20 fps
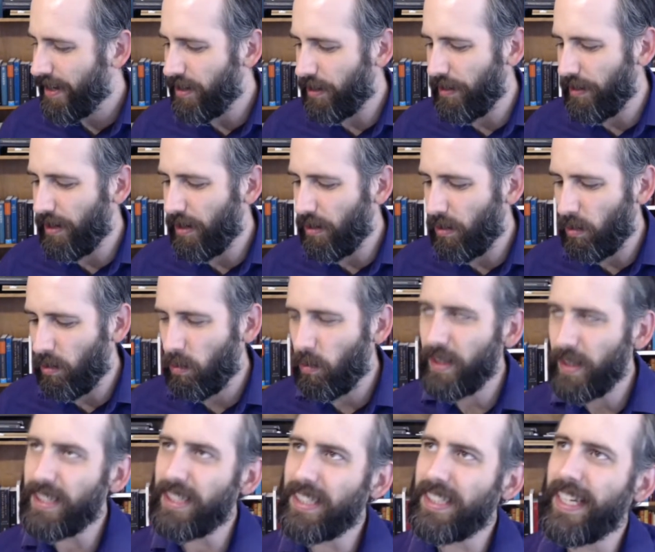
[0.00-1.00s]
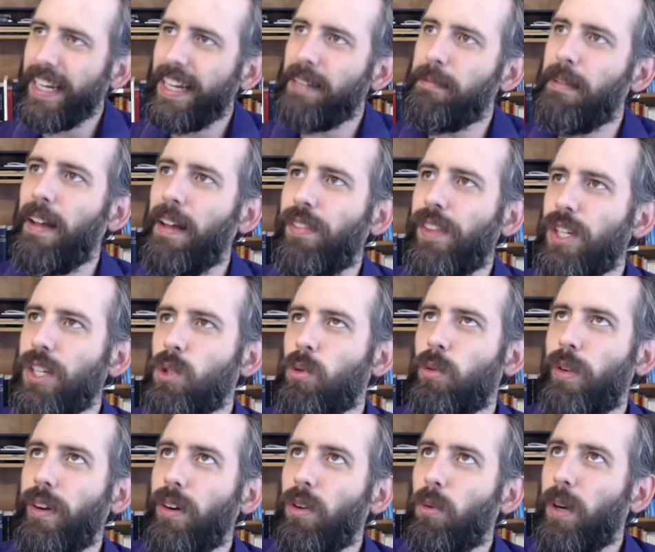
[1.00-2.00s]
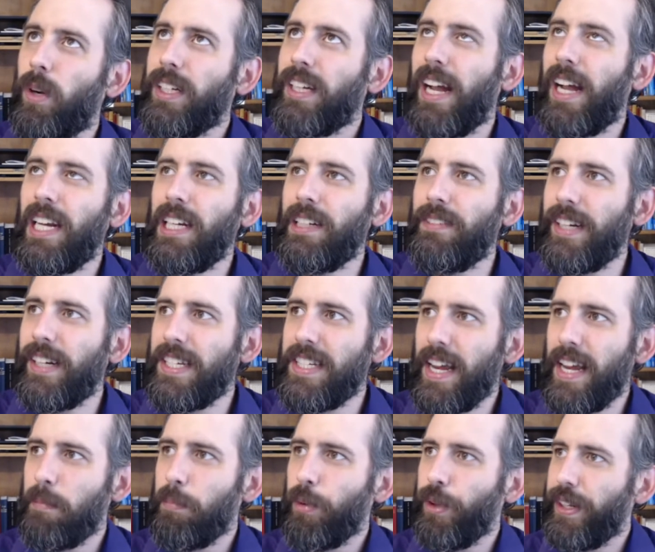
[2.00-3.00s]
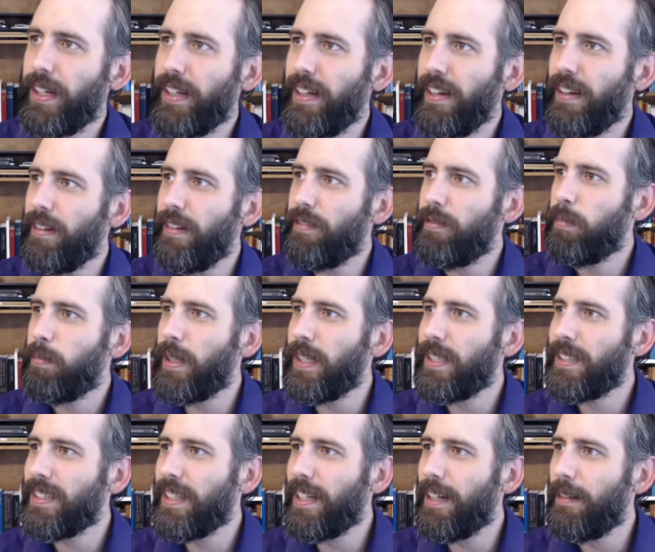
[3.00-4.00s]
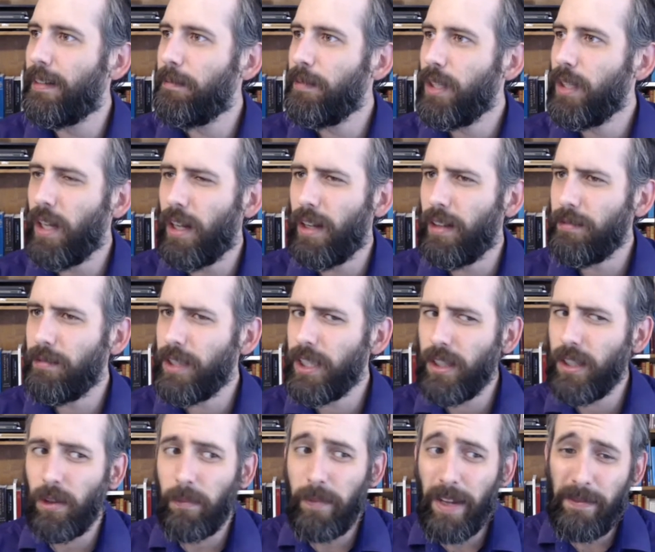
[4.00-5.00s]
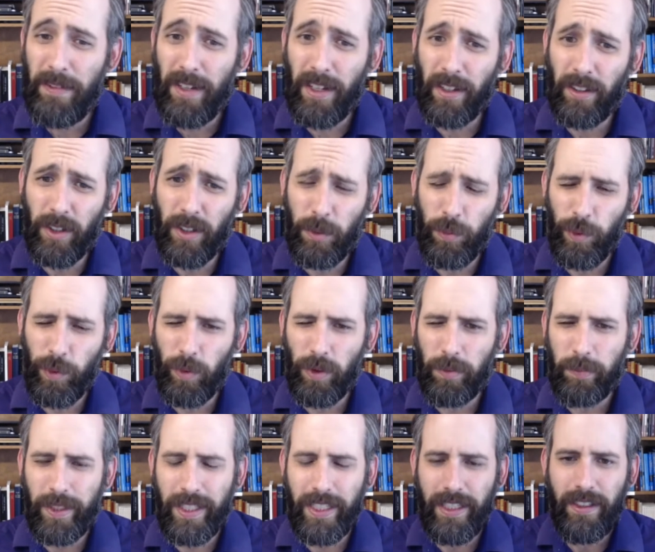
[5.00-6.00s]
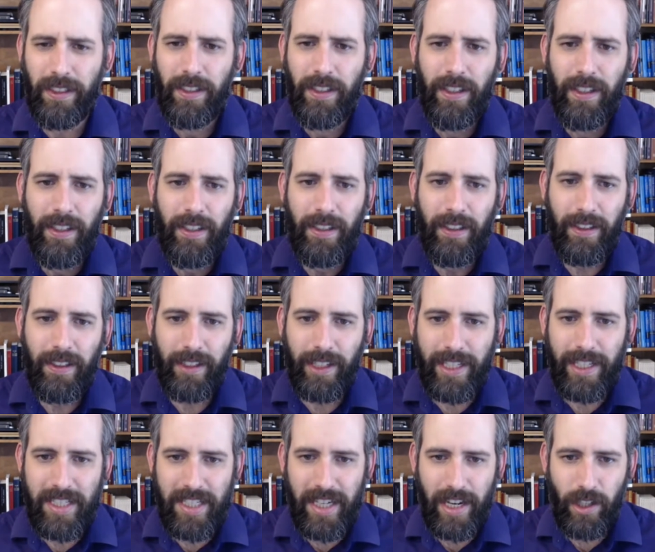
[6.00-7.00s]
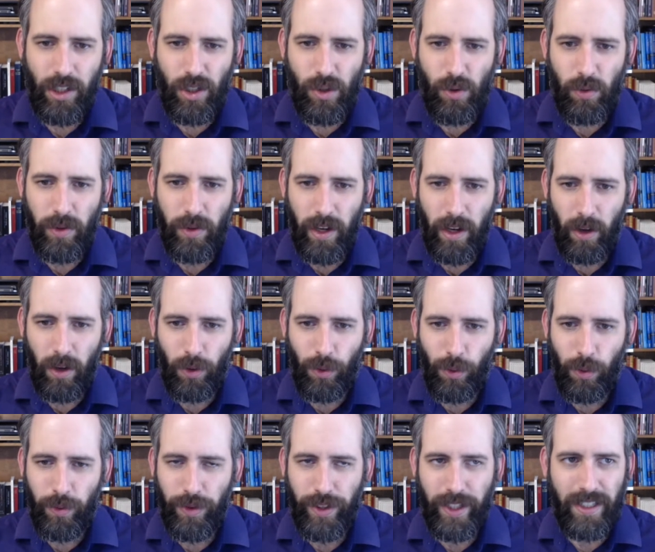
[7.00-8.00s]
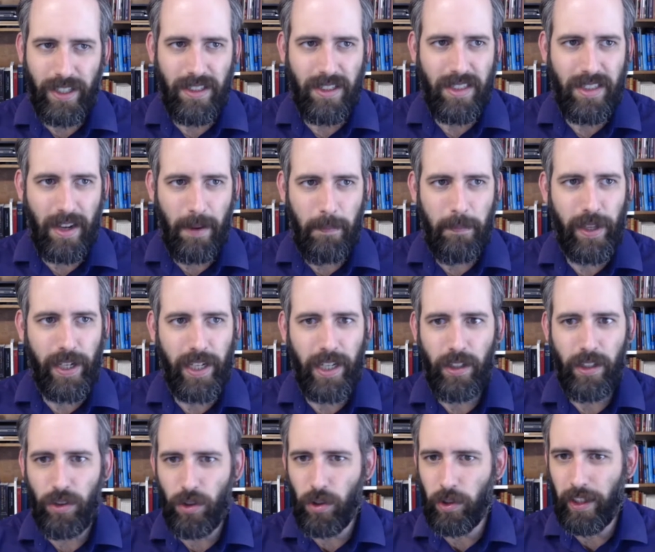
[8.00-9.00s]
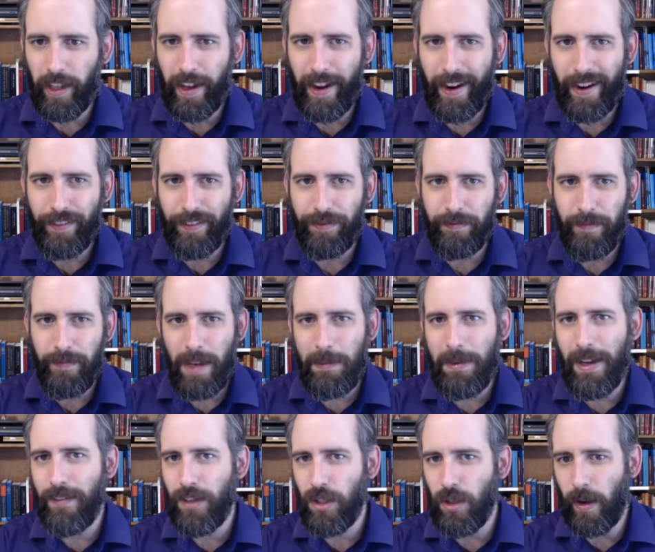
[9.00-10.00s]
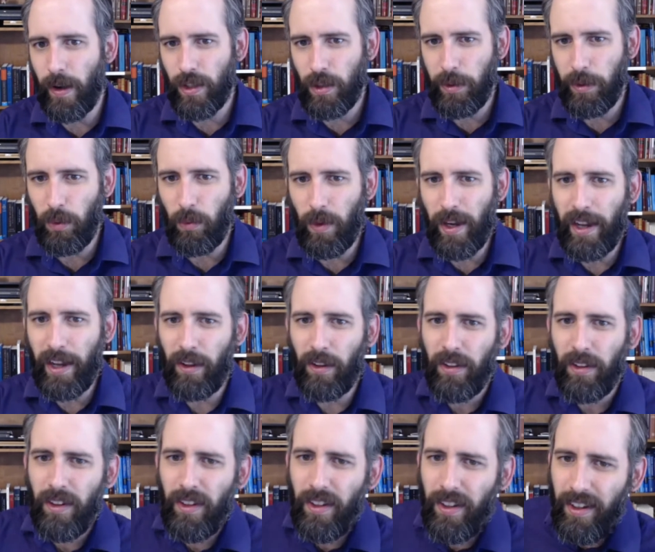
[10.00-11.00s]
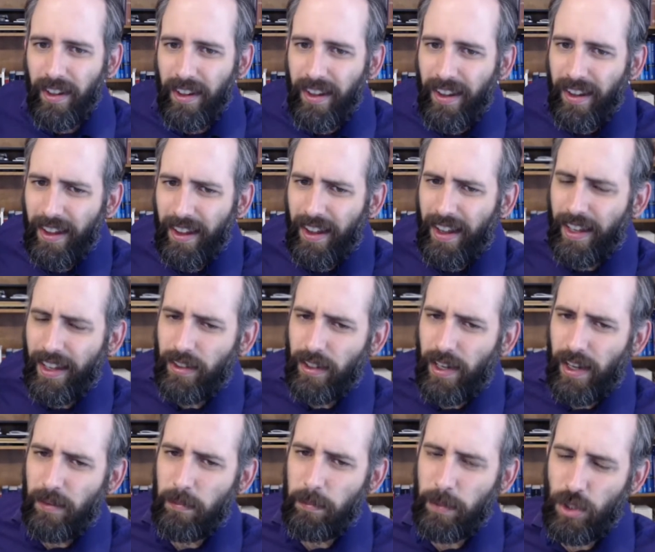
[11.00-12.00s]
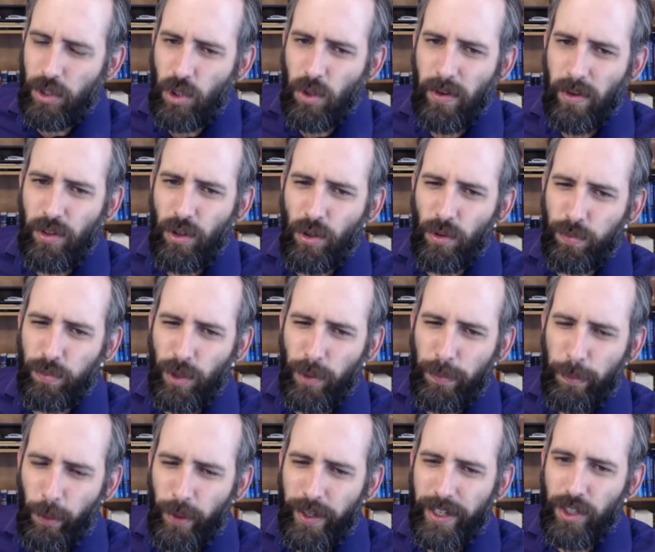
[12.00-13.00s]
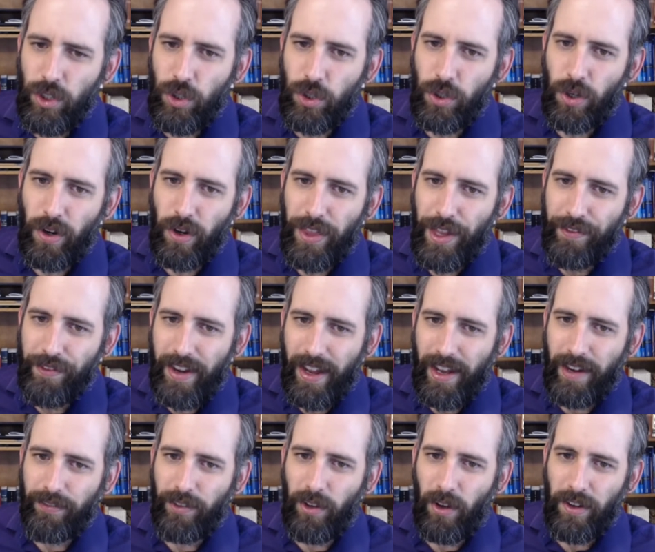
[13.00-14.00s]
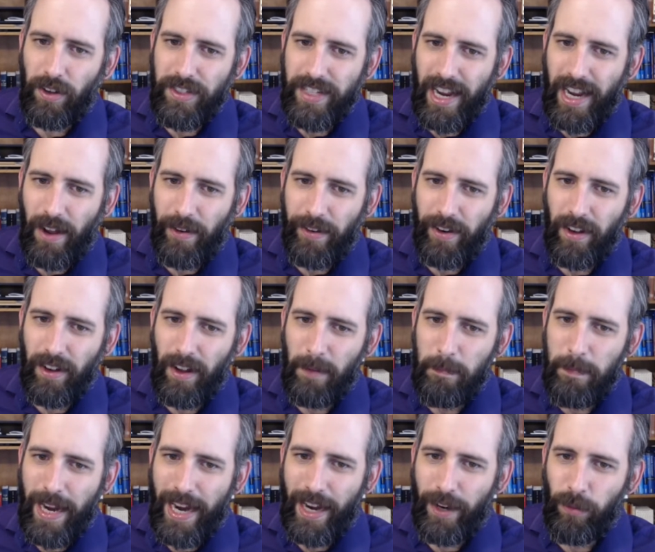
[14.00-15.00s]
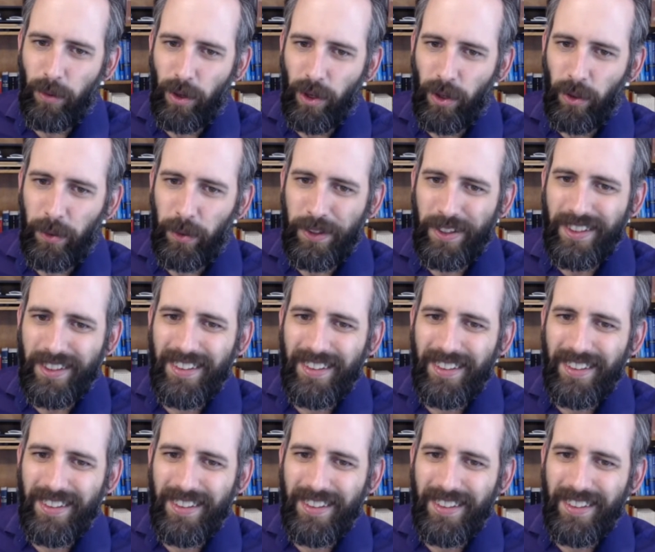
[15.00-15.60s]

don't know what to say about this one or what kind of example to give. But, you know, maybe a good one would be, let's say you know that somebody in your life, maybe you haven't talked to them in a while, But you're pretty sure they've kind of gone down a bad road